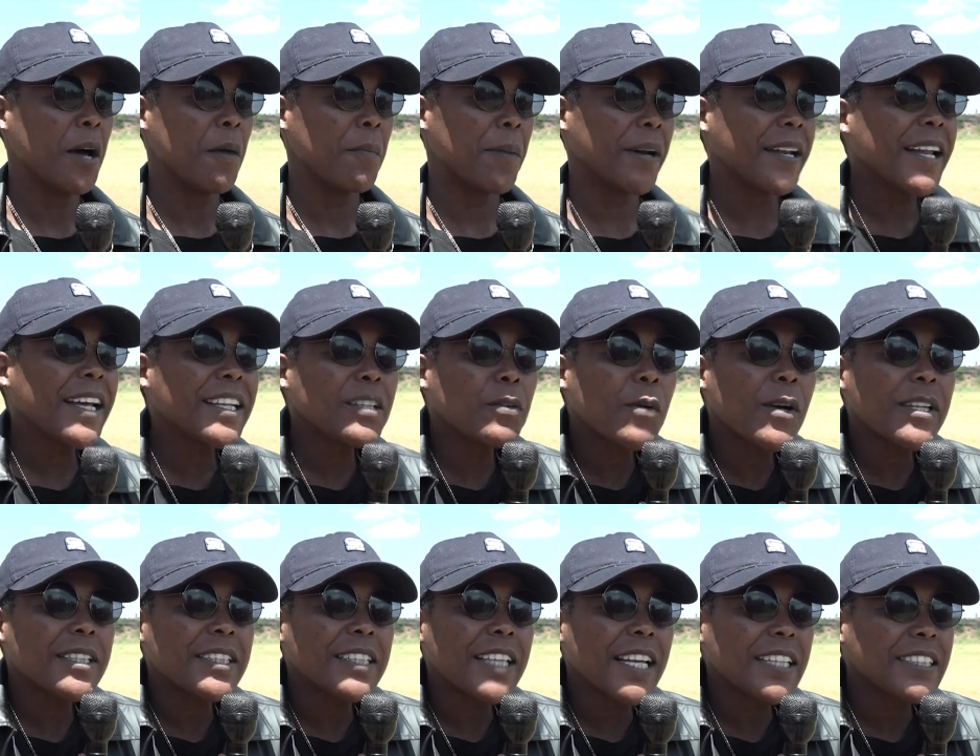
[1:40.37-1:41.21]
But
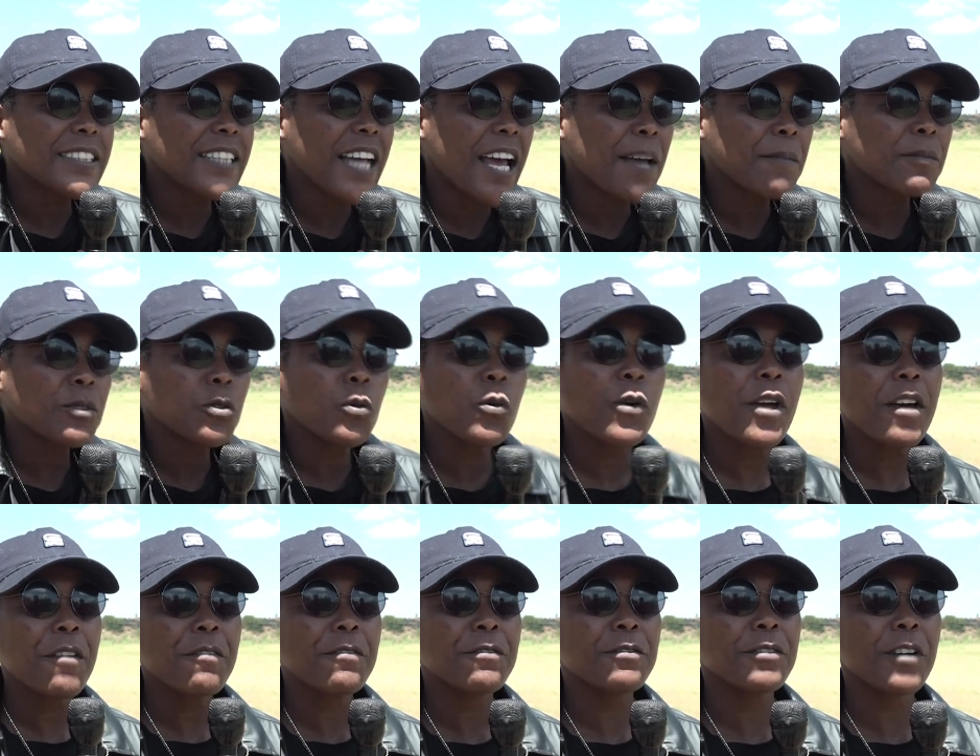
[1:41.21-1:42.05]
at times we
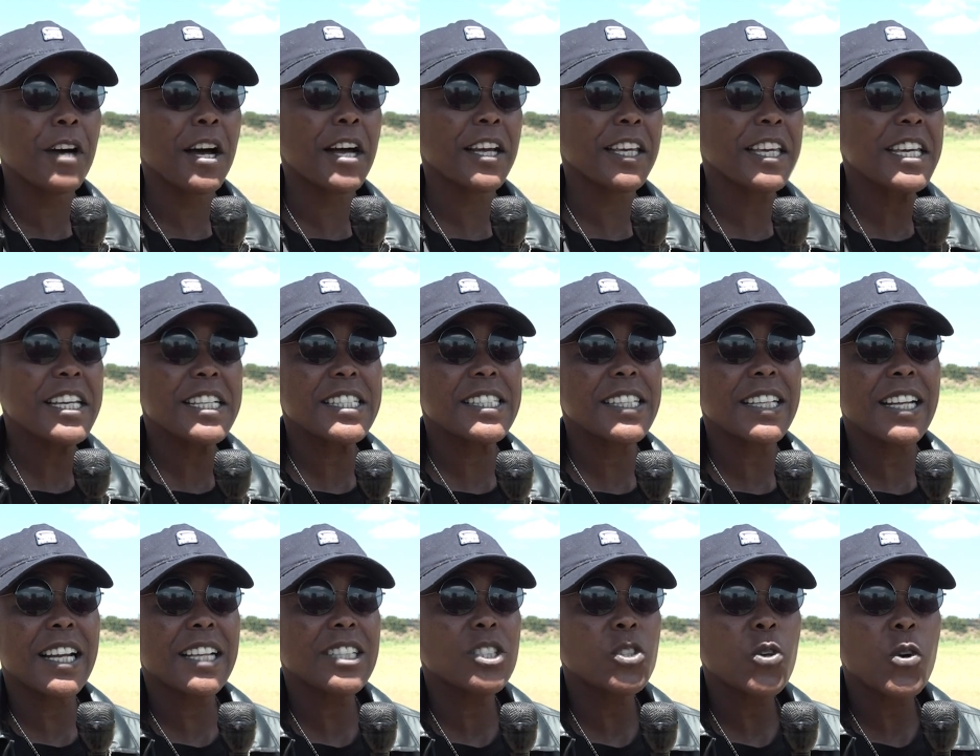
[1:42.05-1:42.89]
have kids
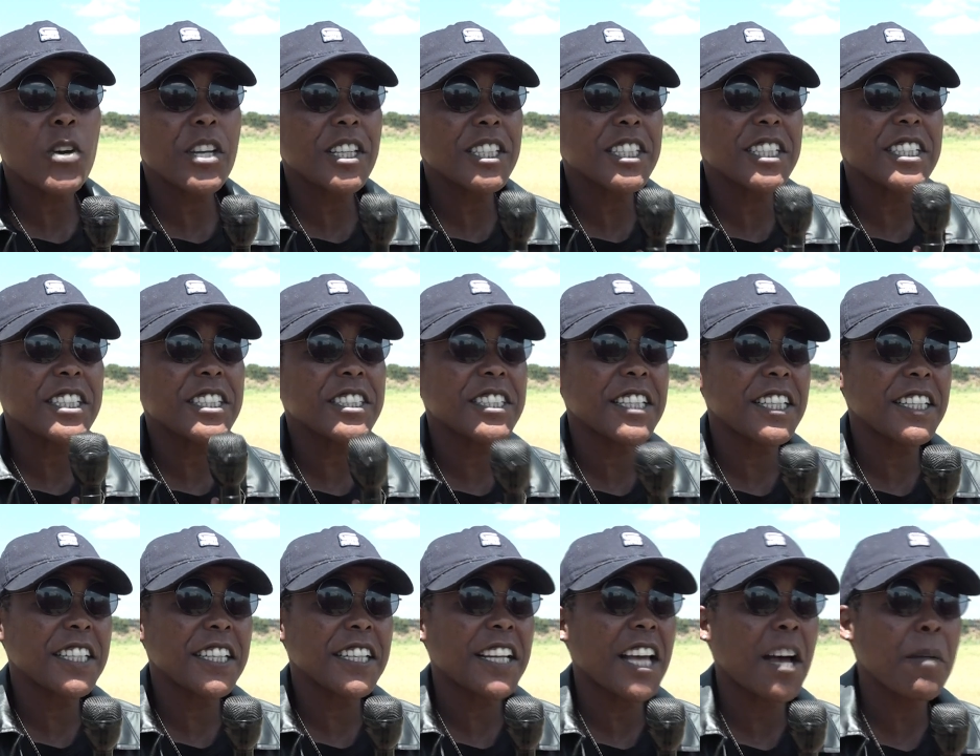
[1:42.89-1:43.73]
that are so
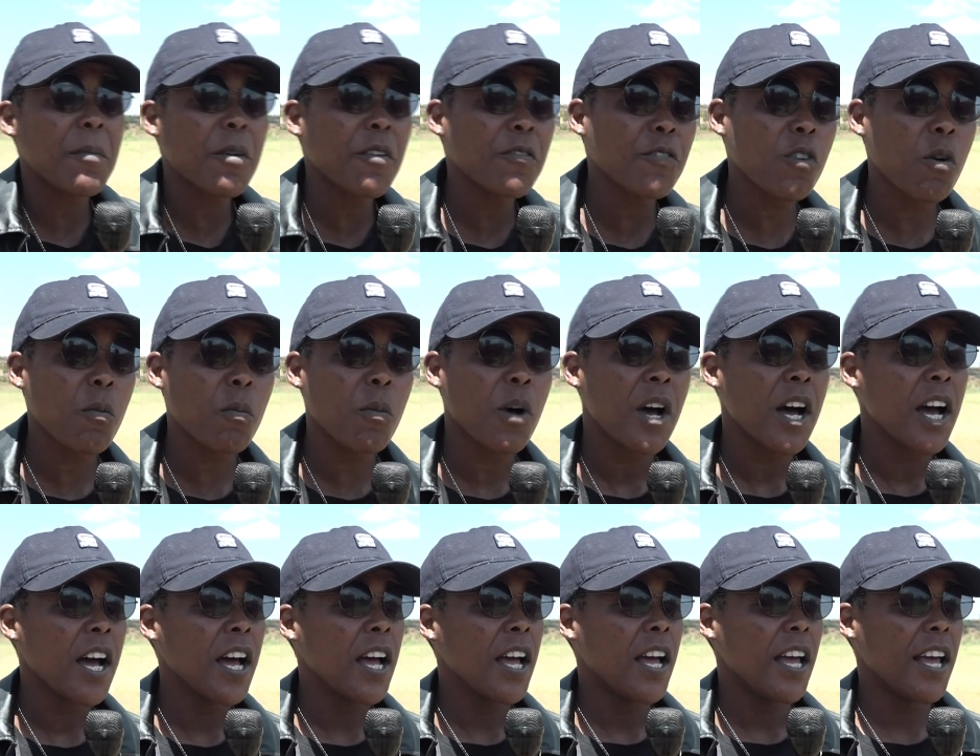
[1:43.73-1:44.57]
intelligent and coming from
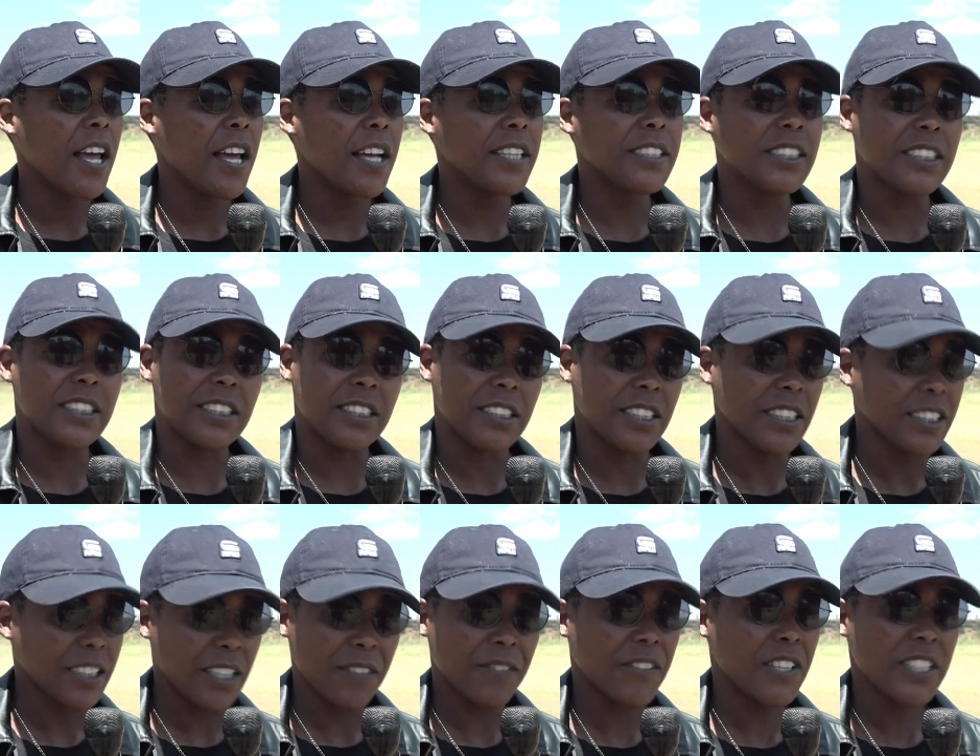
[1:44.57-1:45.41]

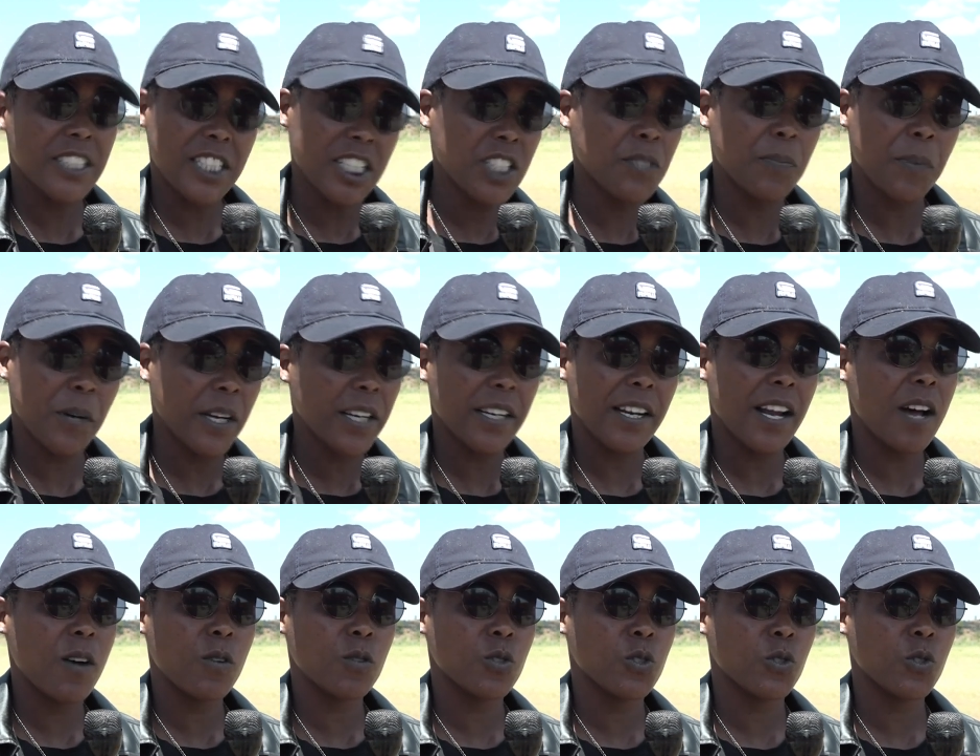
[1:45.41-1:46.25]
disadvantaged
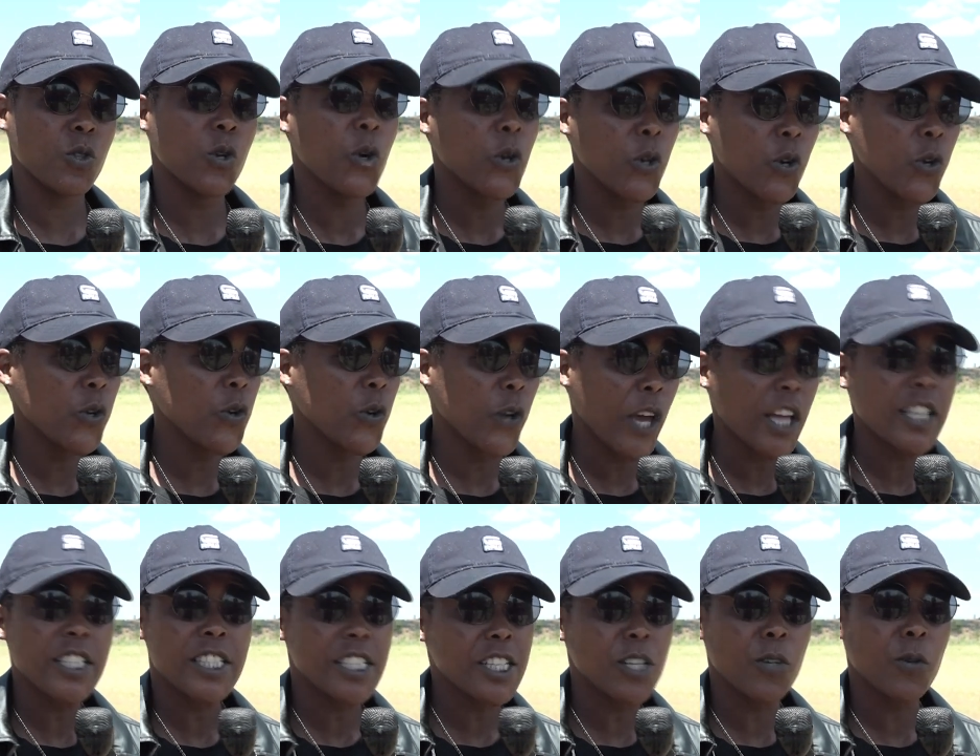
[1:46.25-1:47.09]
backgrounds. You
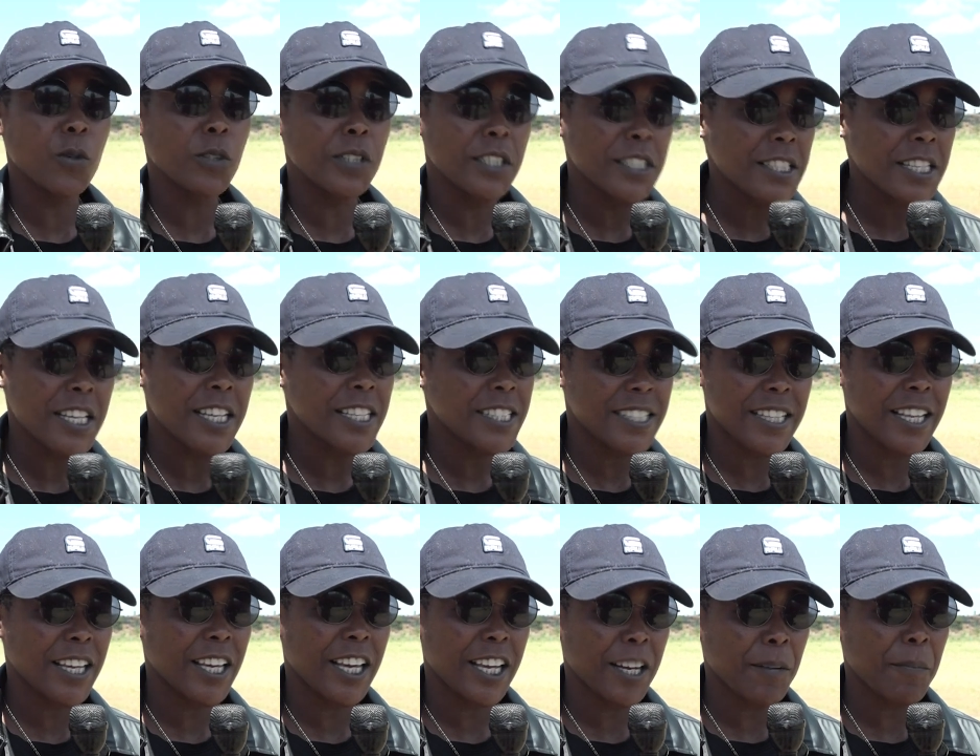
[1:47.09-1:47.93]
can see with these kids,
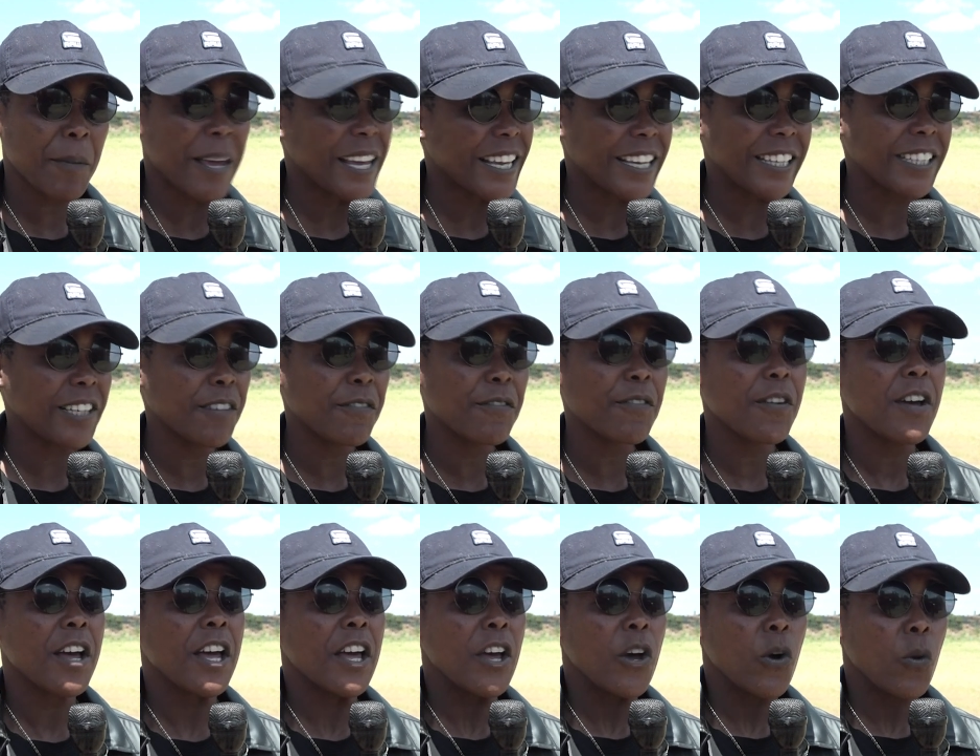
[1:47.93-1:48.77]
they can make it if
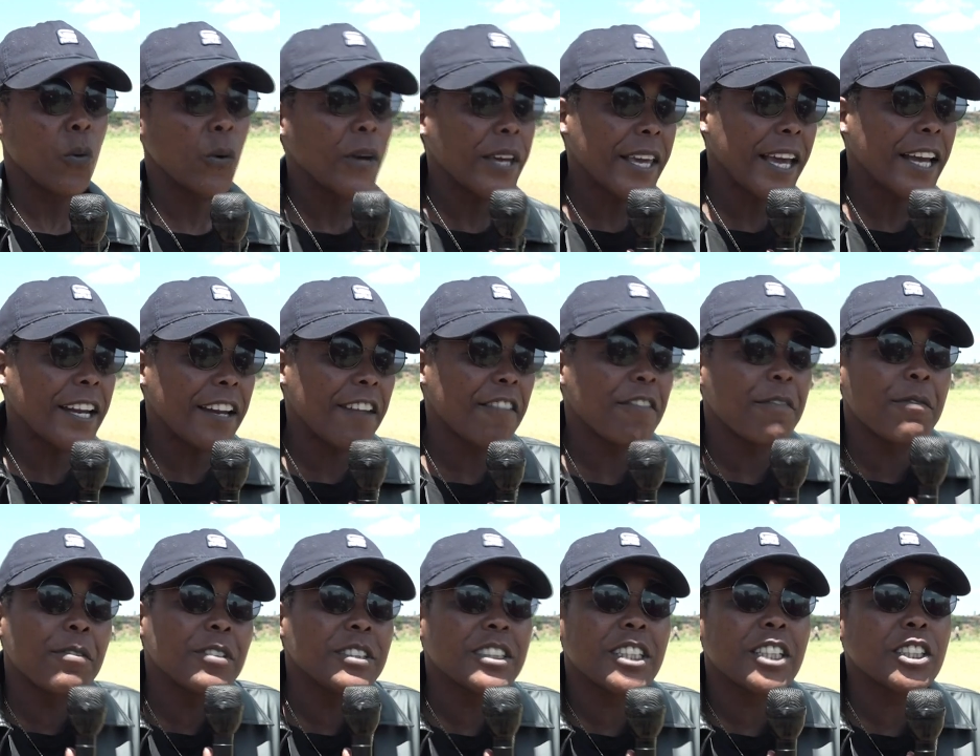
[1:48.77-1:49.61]
we can
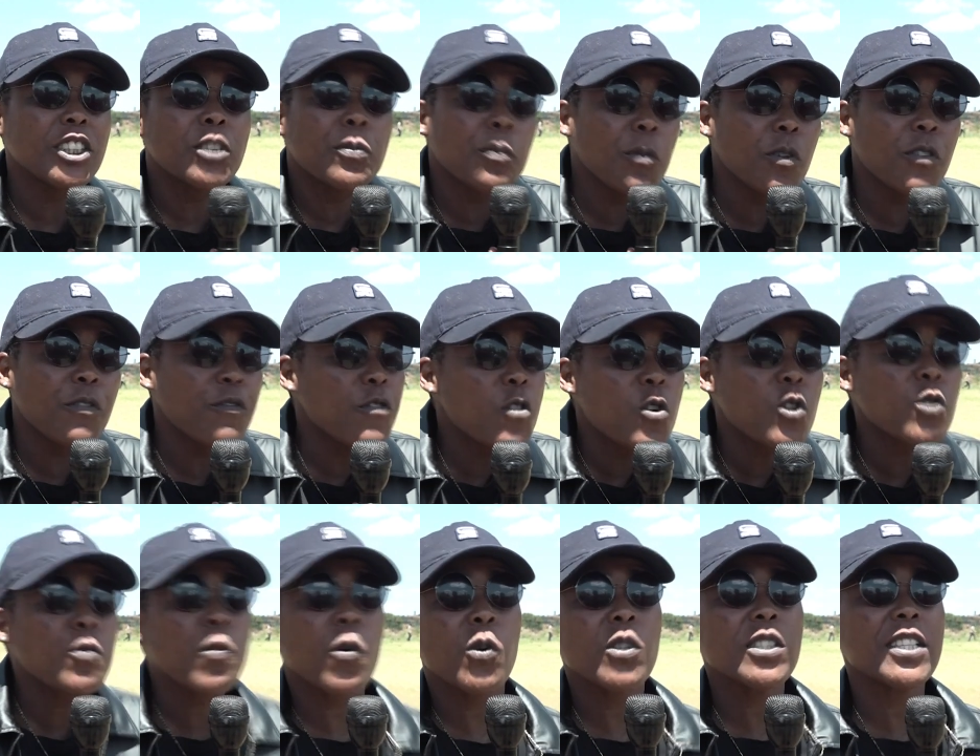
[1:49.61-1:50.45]
have just a few
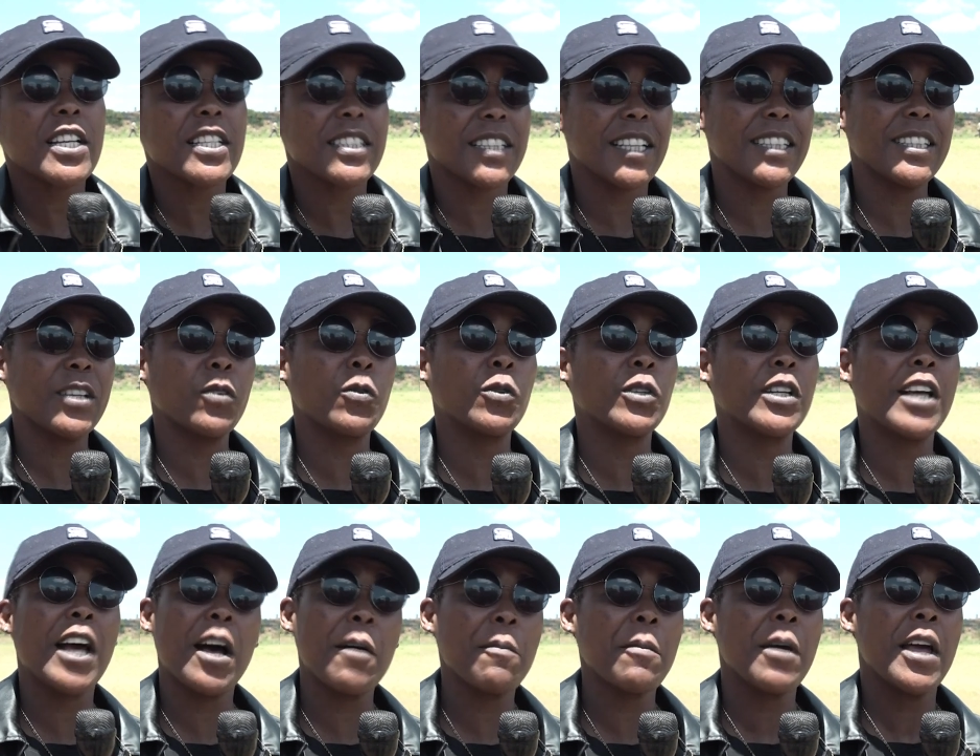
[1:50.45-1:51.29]
sponsors that they
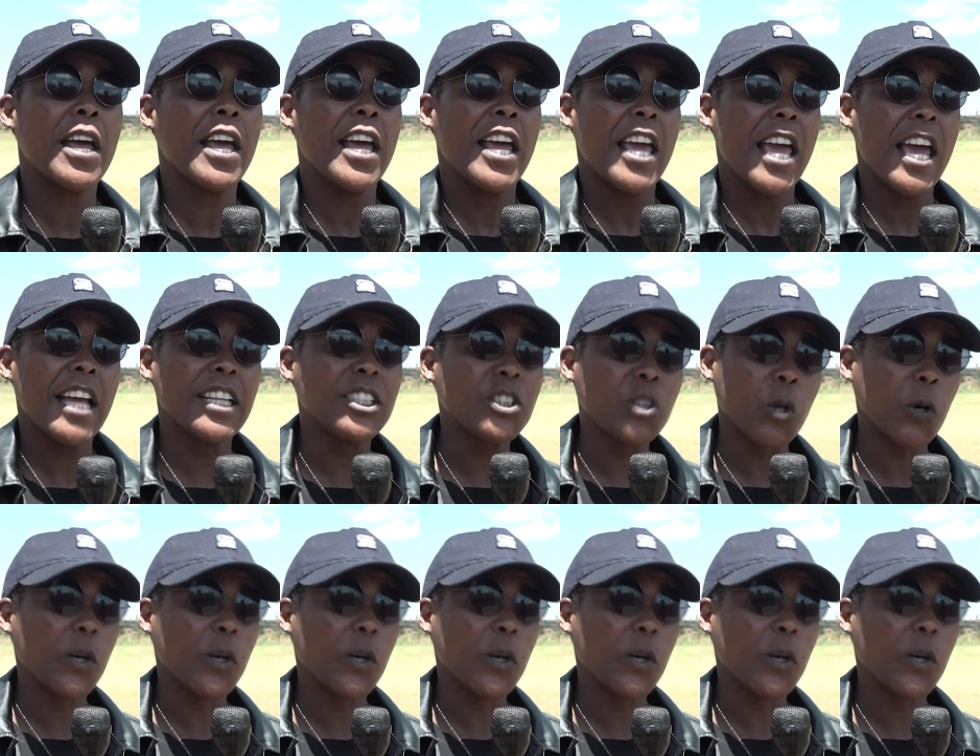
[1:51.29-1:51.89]
could come and